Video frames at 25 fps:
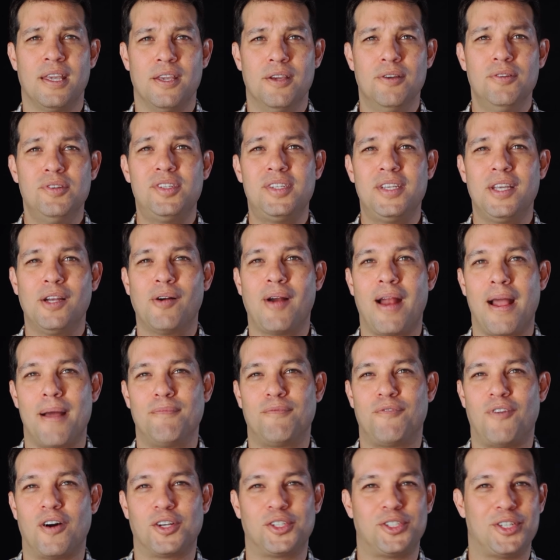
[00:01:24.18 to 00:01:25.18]
Use
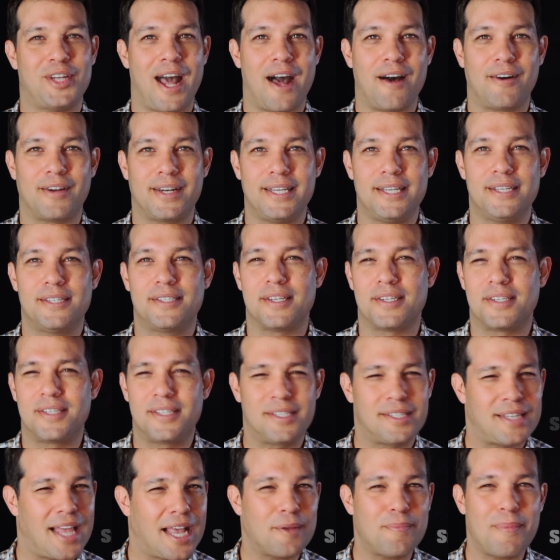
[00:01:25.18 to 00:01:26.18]
CRM functionalities to
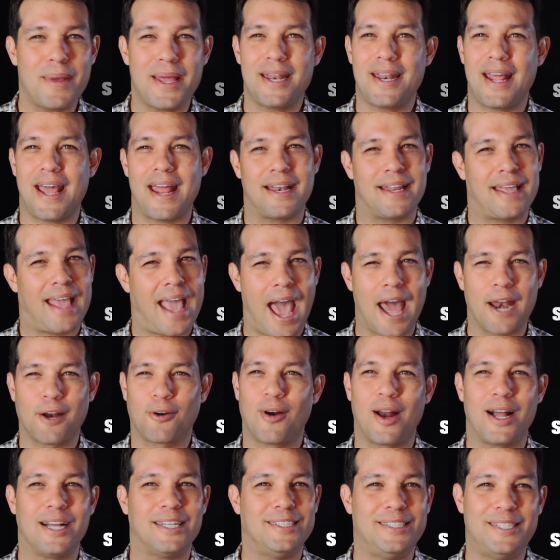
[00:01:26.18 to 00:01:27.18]
segment and
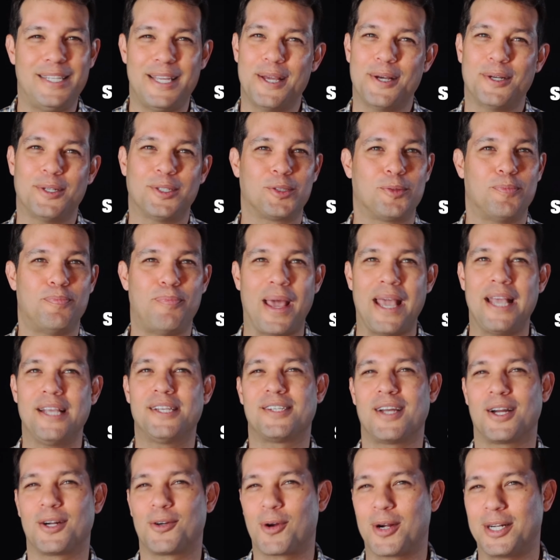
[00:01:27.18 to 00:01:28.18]
categorize deals
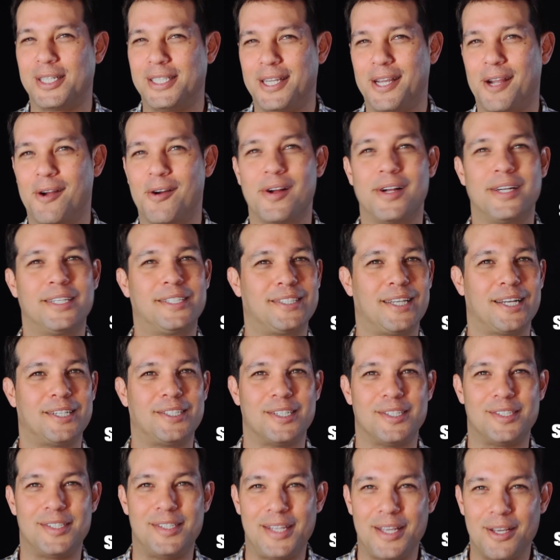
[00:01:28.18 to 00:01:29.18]
based on criteria
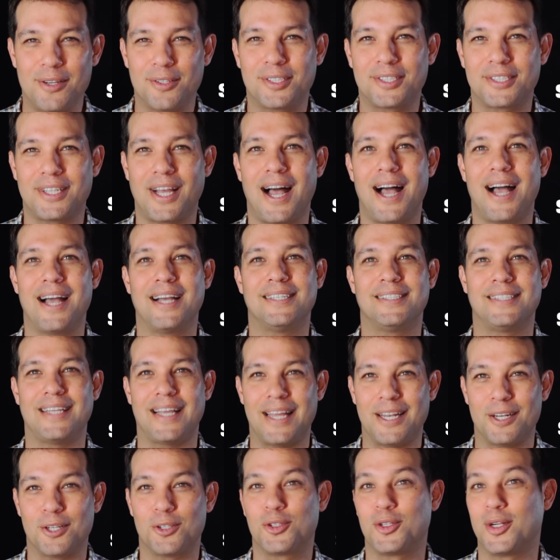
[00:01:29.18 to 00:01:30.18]
such as deal size,
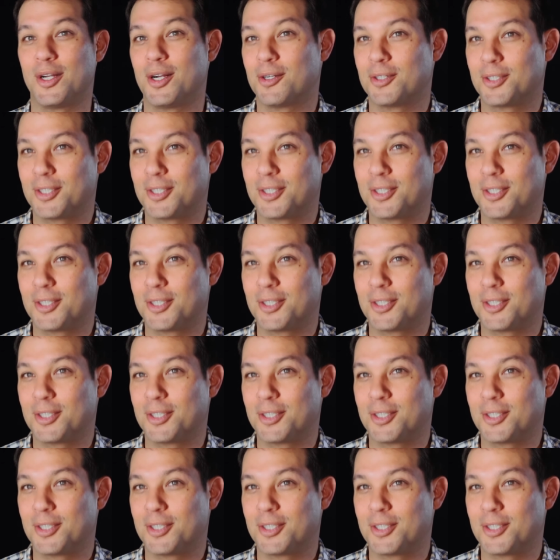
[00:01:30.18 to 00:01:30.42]
industry, or